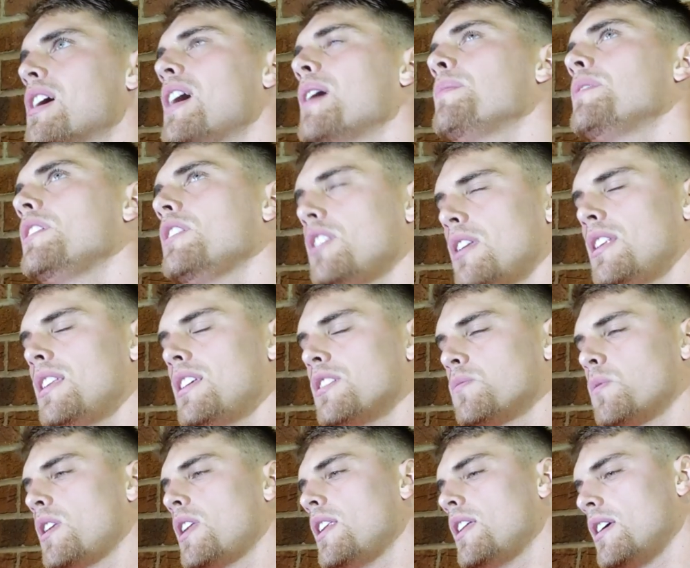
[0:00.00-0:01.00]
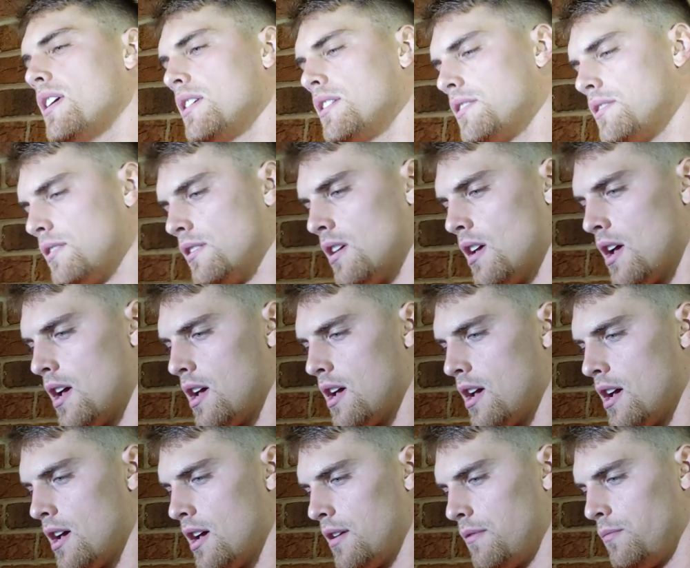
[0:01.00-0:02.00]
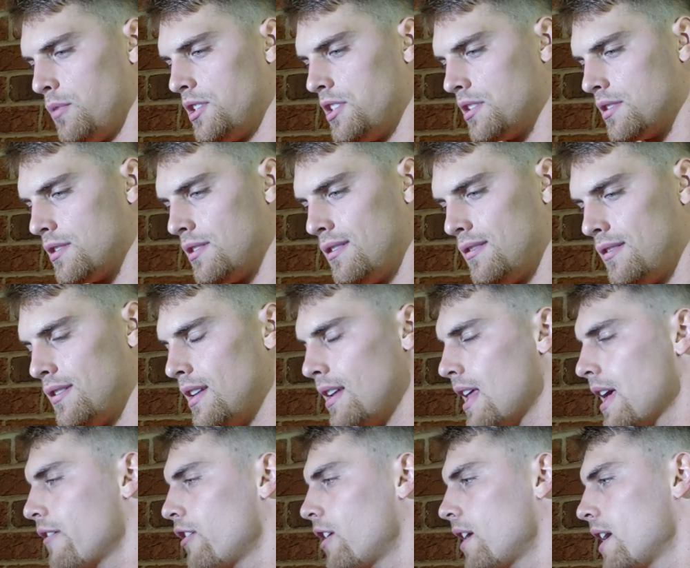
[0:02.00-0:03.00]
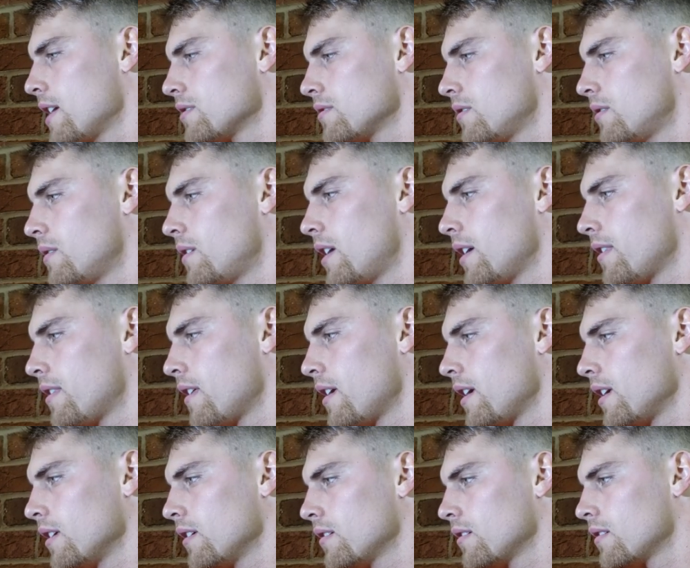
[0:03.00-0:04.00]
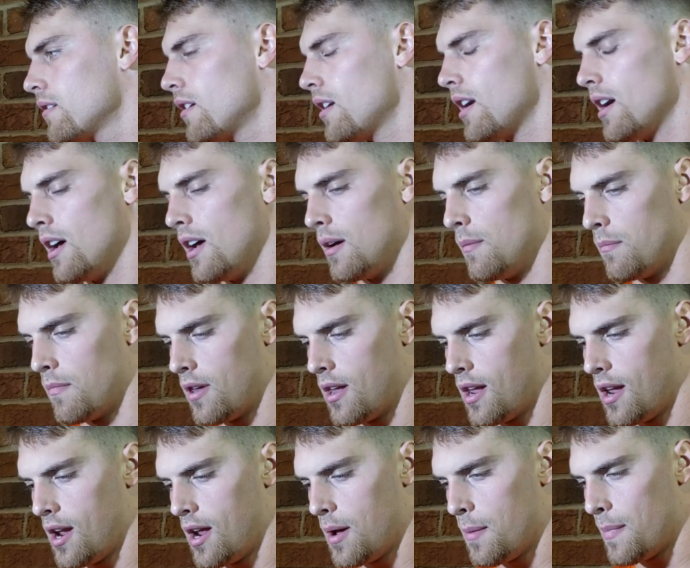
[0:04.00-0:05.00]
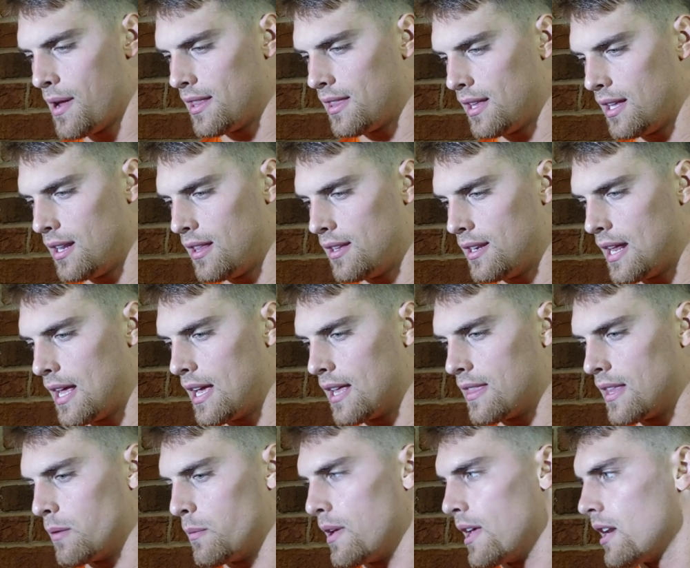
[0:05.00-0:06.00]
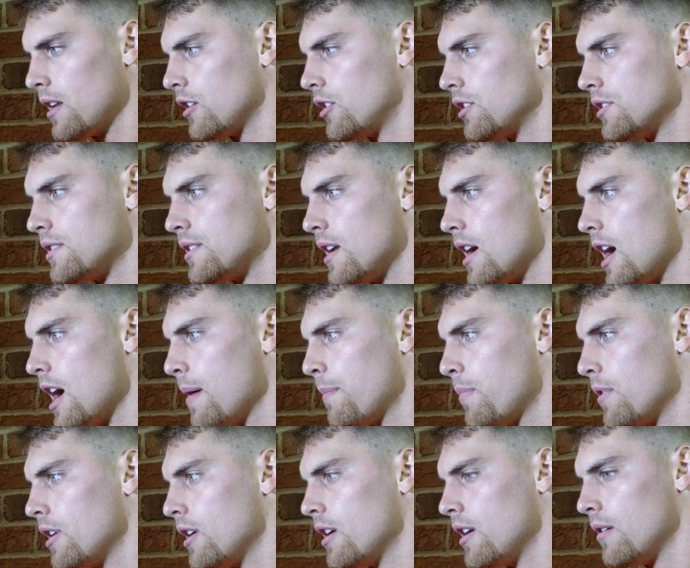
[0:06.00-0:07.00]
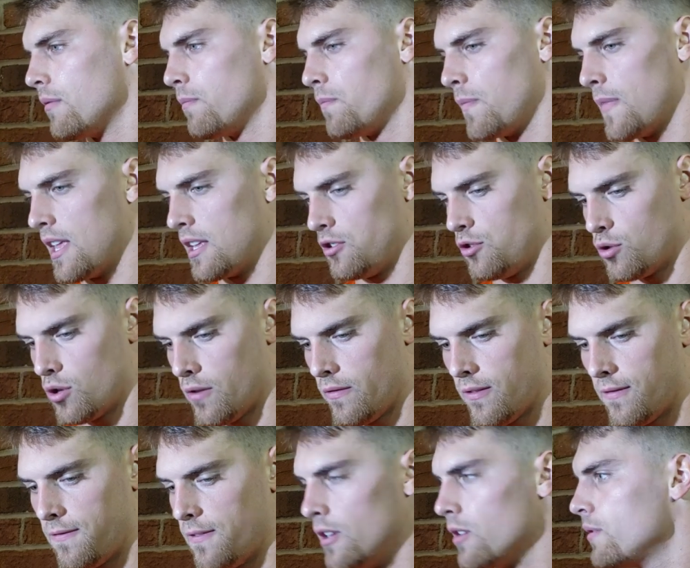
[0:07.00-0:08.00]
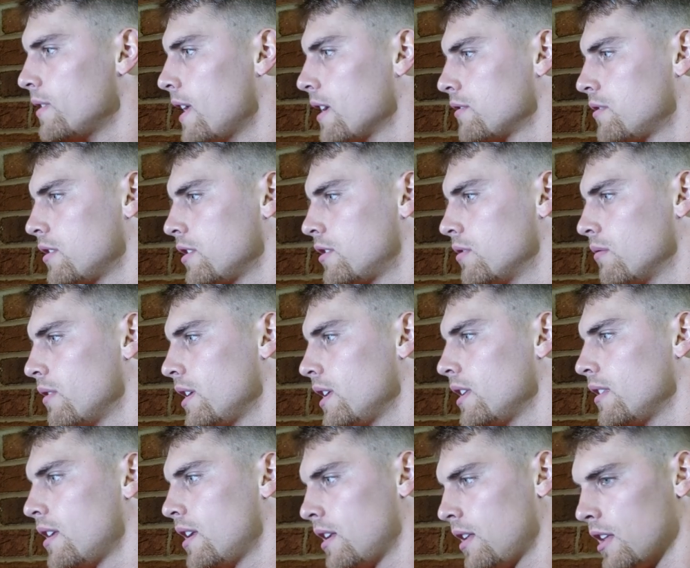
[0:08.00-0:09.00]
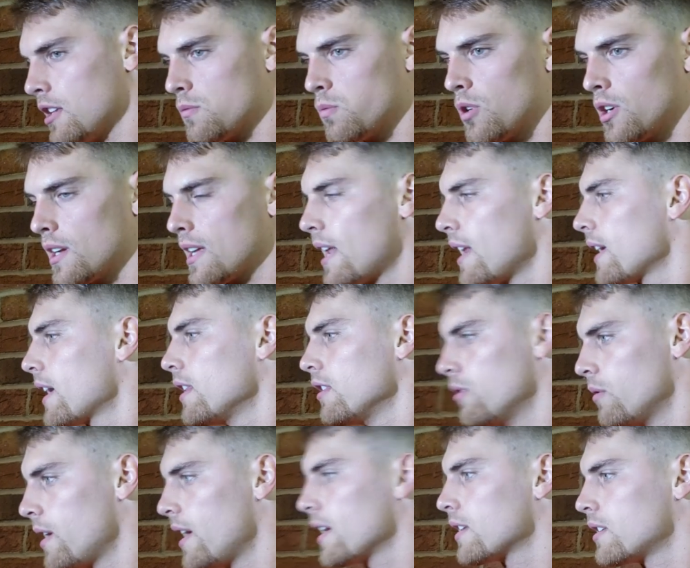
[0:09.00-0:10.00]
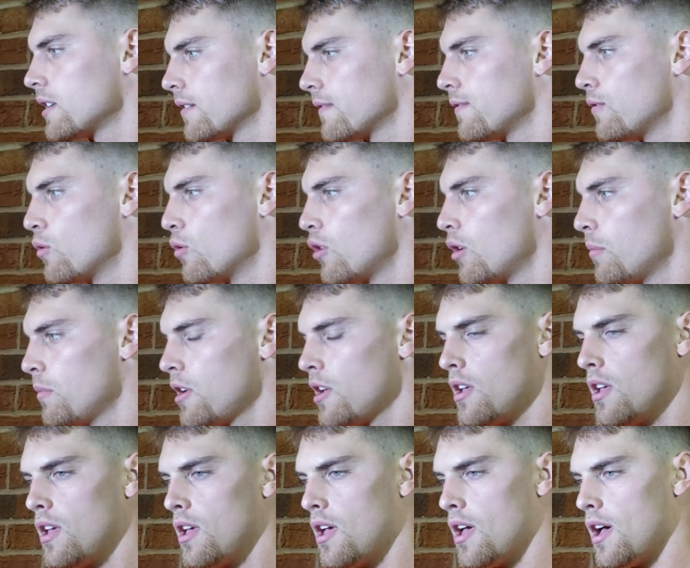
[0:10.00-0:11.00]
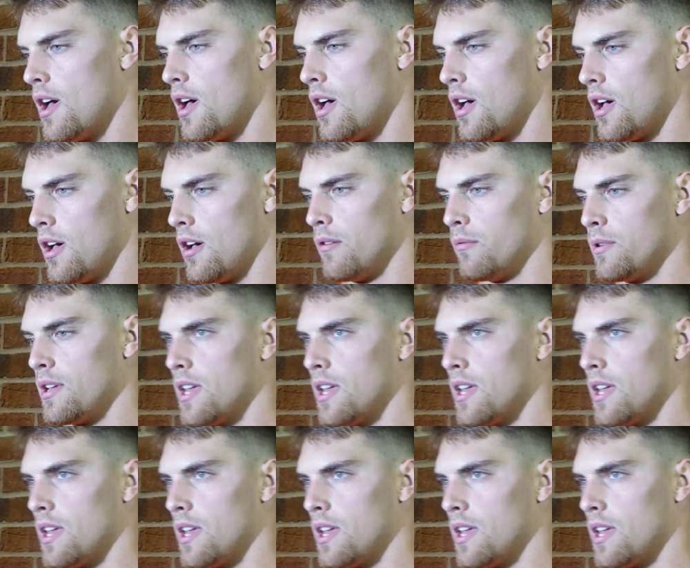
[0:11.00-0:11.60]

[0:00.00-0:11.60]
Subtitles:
I mean, it is what it is. We just didn't have our eyes on the right thing. At the end of the day, I think we had a good stop. They drove the field down to the 20, and then that's where it kind of got a little hectic for them.